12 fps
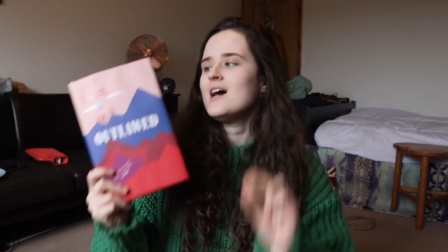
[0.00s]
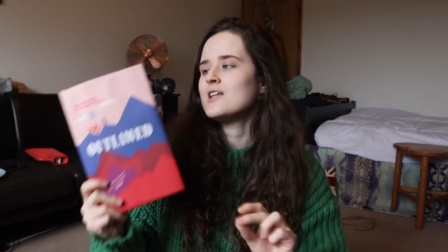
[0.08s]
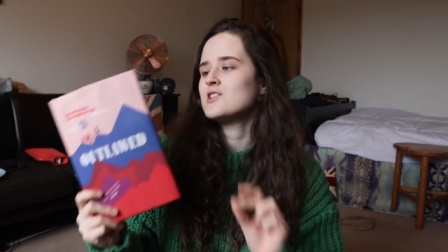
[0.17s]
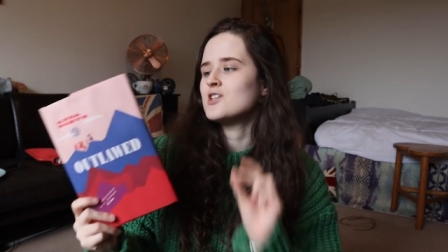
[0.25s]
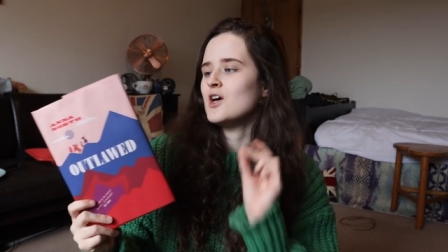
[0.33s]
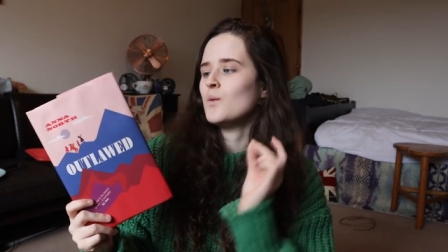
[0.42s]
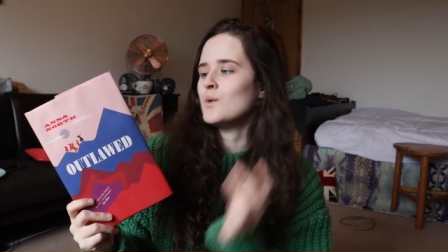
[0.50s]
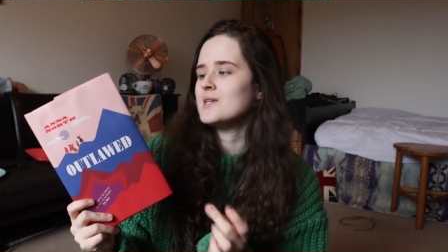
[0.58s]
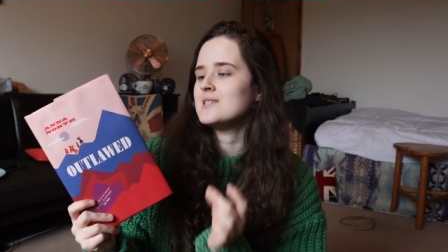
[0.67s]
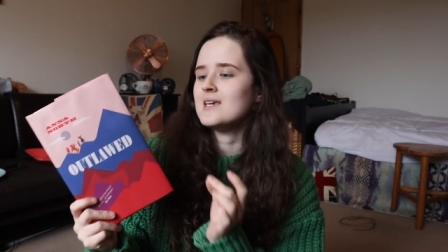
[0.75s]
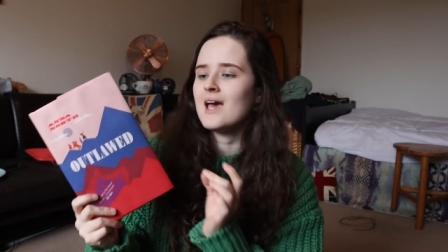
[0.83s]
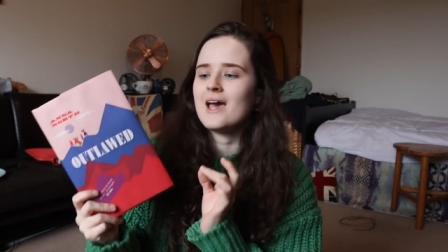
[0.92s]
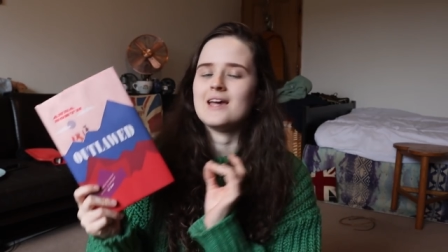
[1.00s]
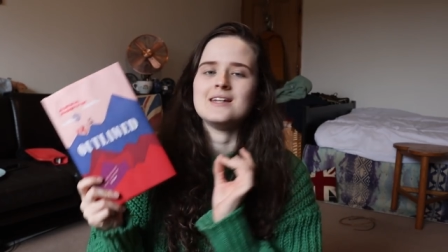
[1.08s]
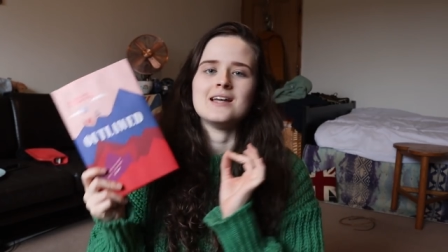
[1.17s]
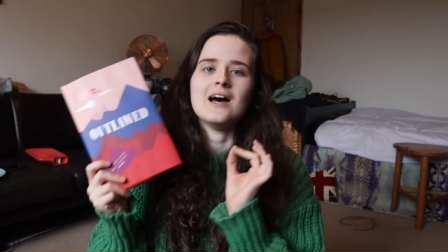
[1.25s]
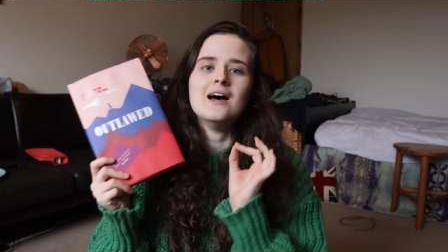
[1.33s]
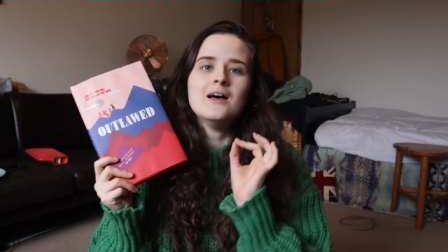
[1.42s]
And so we see
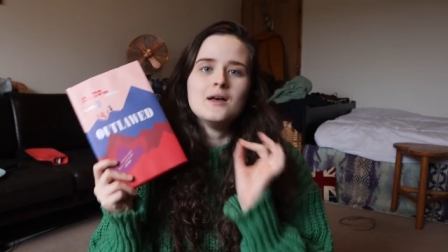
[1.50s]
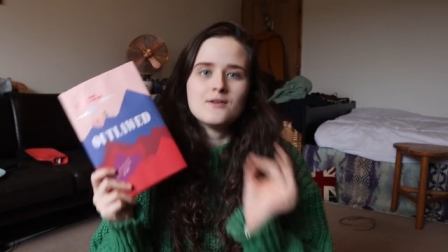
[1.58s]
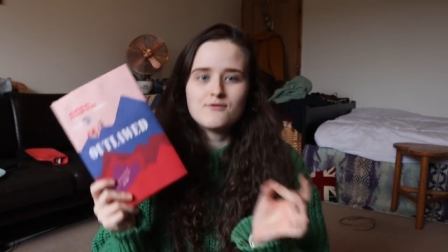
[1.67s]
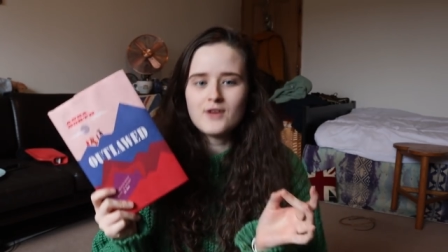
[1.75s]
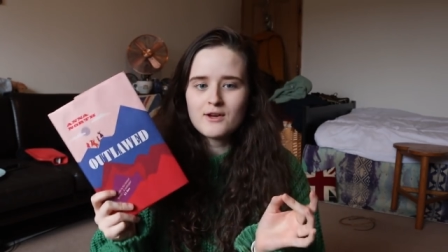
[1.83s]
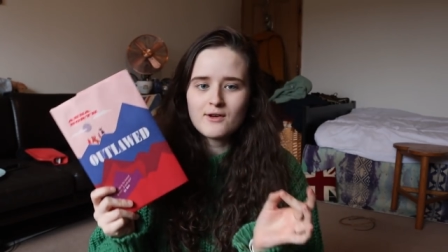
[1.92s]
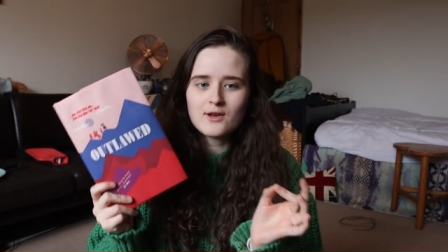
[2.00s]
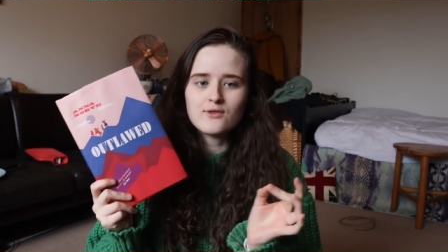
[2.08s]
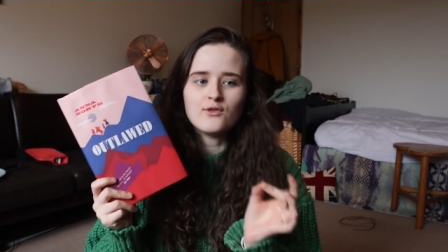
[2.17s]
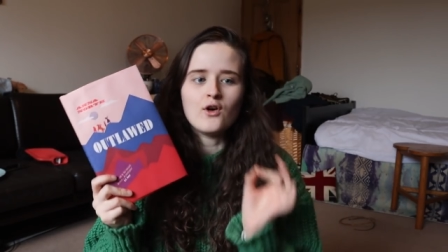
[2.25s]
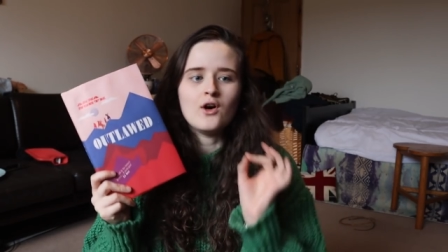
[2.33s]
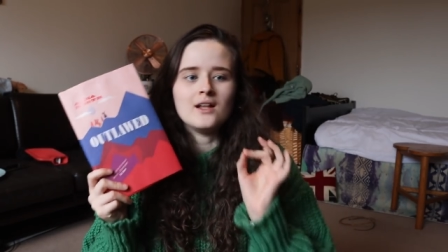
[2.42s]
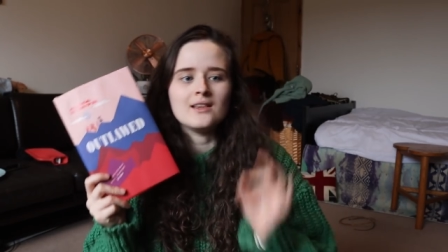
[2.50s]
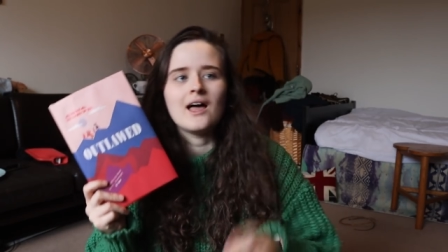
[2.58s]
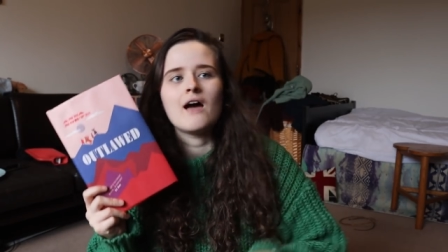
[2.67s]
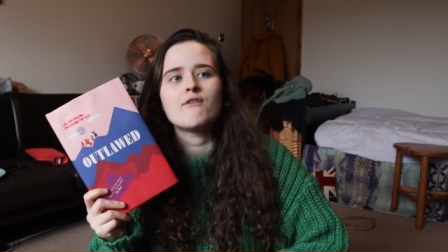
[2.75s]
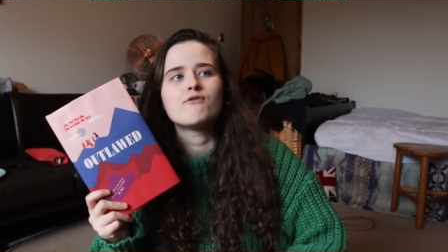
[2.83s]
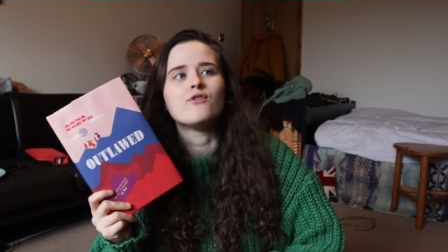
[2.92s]
Ada fearing for her life,